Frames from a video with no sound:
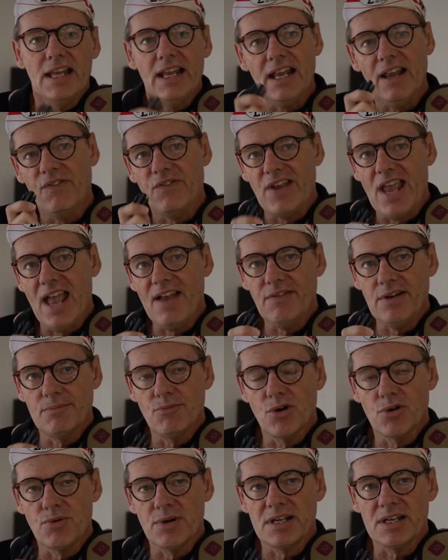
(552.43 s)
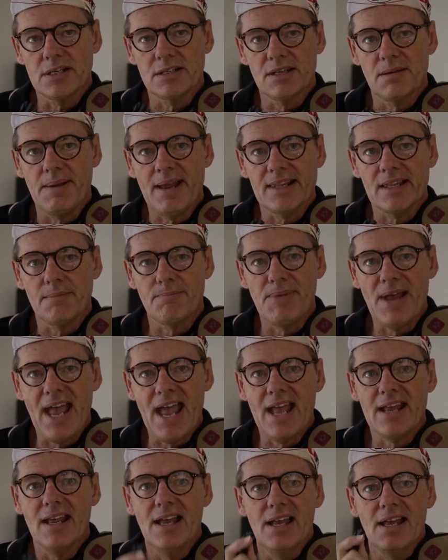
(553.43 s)
If you have any more questions about the
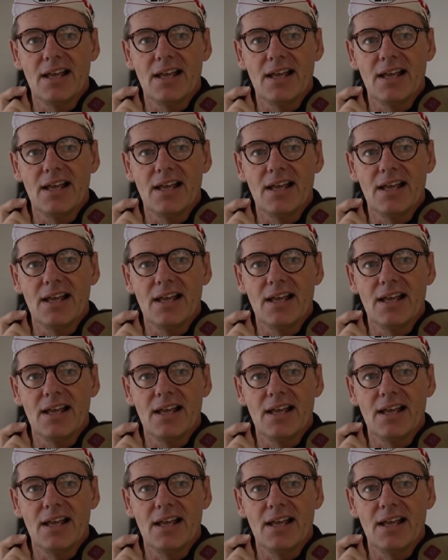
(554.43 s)
bag,